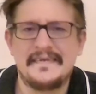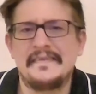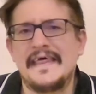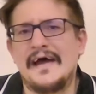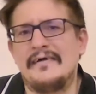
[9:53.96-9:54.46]

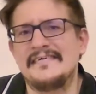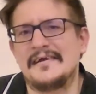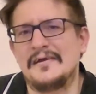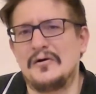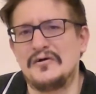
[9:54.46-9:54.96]
There is a
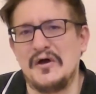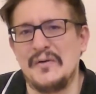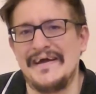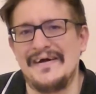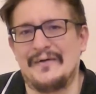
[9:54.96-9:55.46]
lot
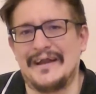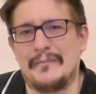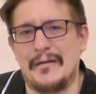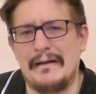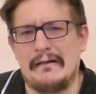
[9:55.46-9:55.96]
going on in
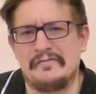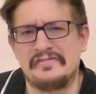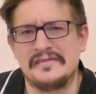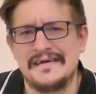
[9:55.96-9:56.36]
my mouth.